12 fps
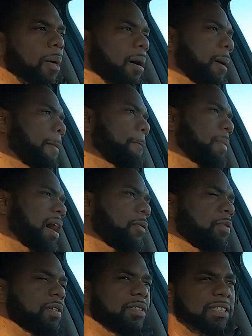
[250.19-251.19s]
I
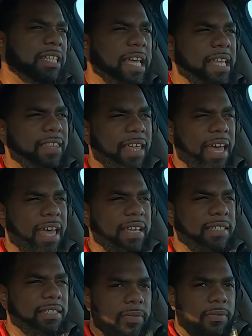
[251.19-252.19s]
will say
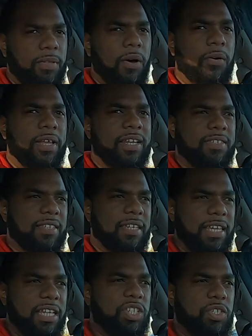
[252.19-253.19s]
that though it is an
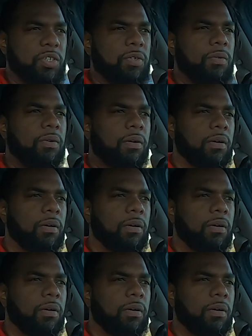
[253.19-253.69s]
issue,